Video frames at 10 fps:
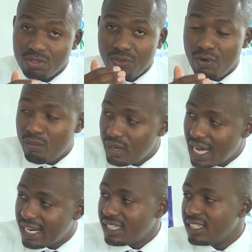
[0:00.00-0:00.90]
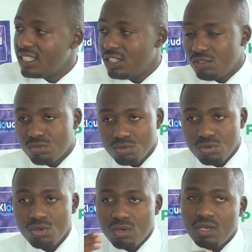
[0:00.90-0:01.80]
glucose from blood
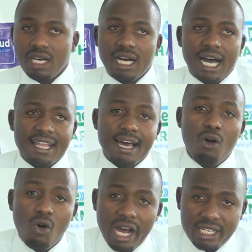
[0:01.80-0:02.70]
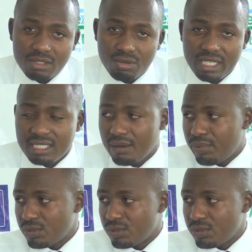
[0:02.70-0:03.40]
into other organs where it's